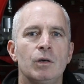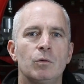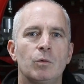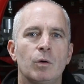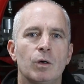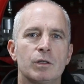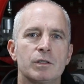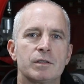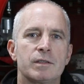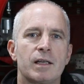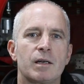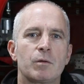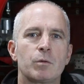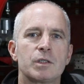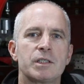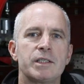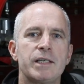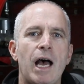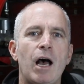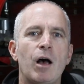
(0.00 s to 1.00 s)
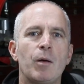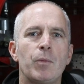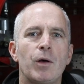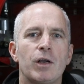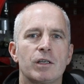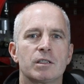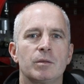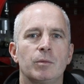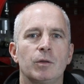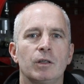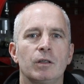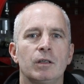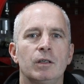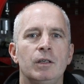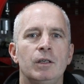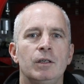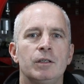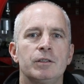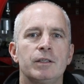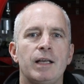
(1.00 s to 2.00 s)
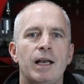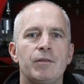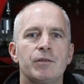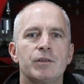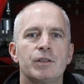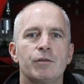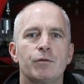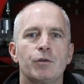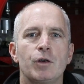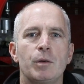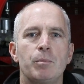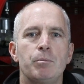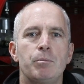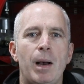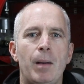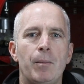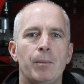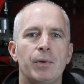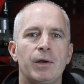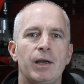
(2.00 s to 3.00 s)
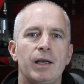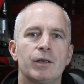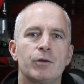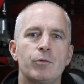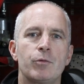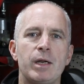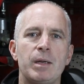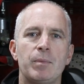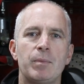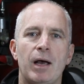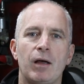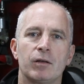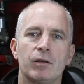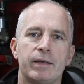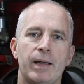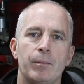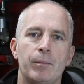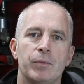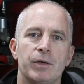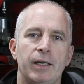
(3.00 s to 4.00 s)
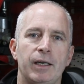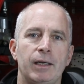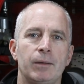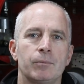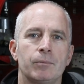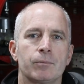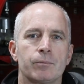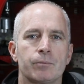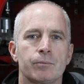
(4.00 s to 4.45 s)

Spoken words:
was that it was now possible to have different bump and rebound dampening.